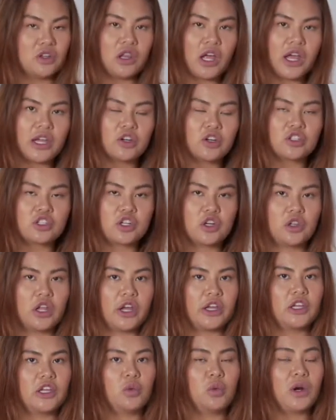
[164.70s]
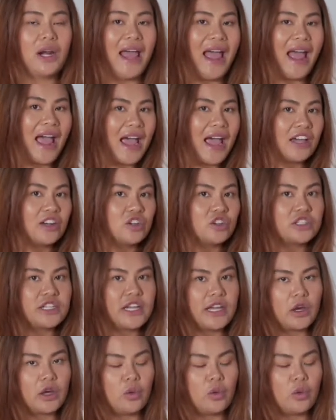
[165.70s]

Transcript: like or don't like, you wanna add or take